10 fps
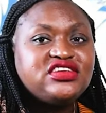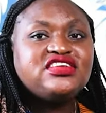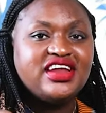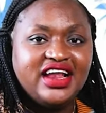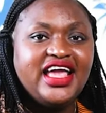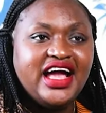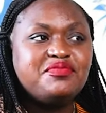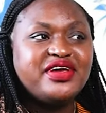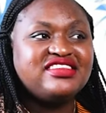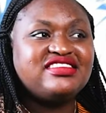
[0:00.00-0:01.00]
really
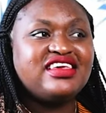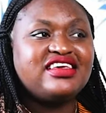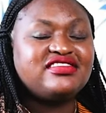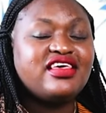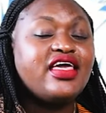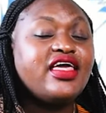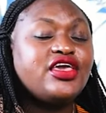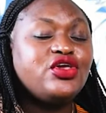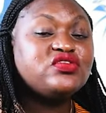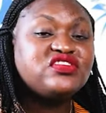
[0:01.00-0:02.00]
happens is
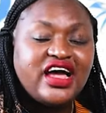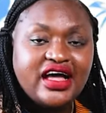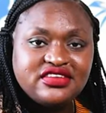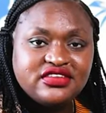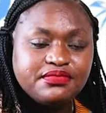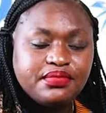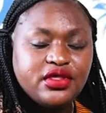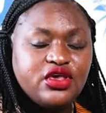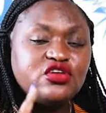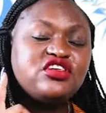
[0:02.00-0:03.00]
you start,
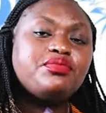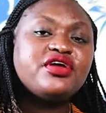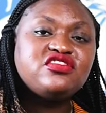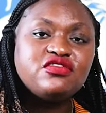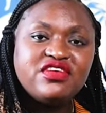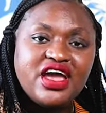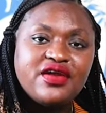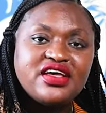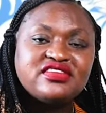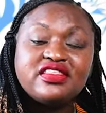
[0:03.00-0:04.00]
you suppress your
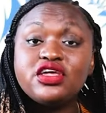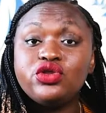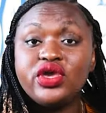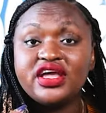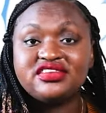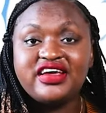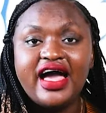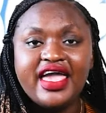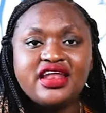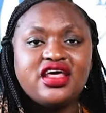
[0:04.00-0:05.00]
virus, and then you get
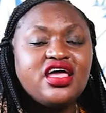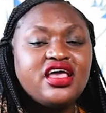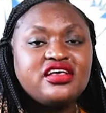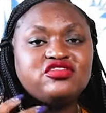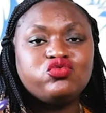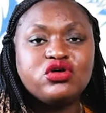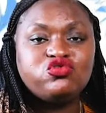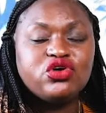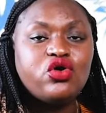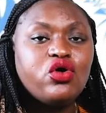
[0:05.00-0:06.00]
tired. It's
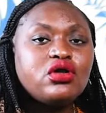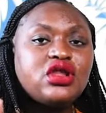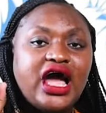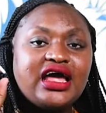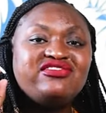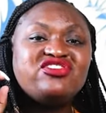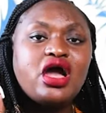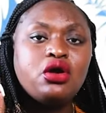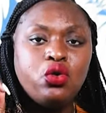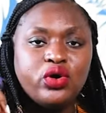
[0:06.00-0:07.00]
what we call a
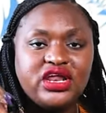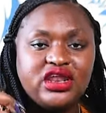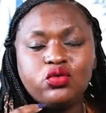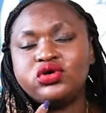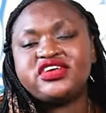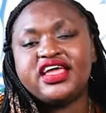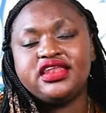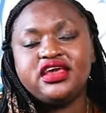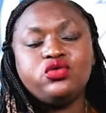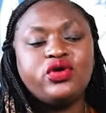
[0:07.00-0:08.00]
drug holiday. What I
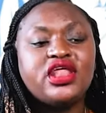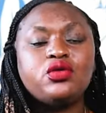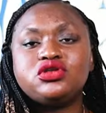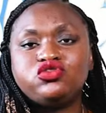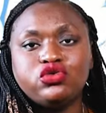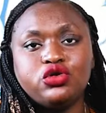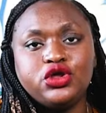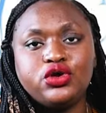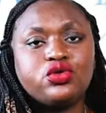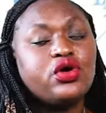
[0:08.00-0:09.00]
did when I went to
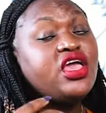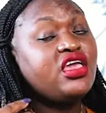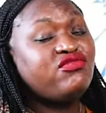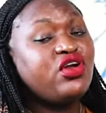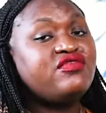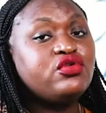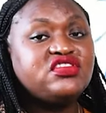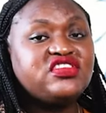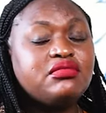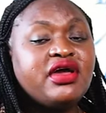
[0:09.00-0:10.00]
Loliondo. If you have
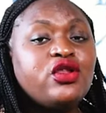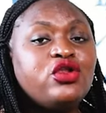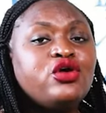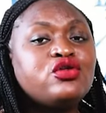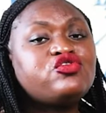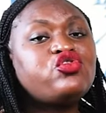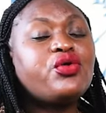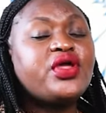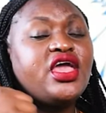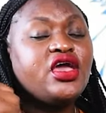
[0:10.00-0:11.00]
not seen my Loliondo
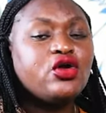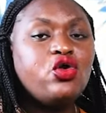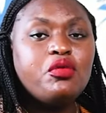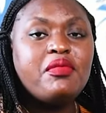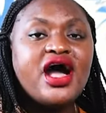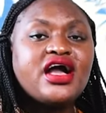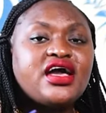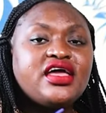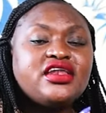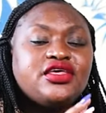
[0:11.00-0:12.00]
story, go
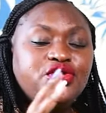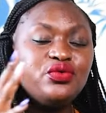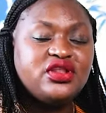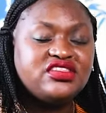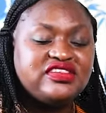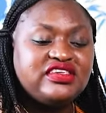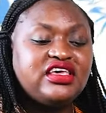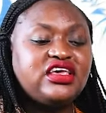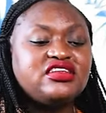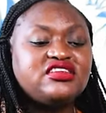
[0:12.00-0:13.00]
back and you will see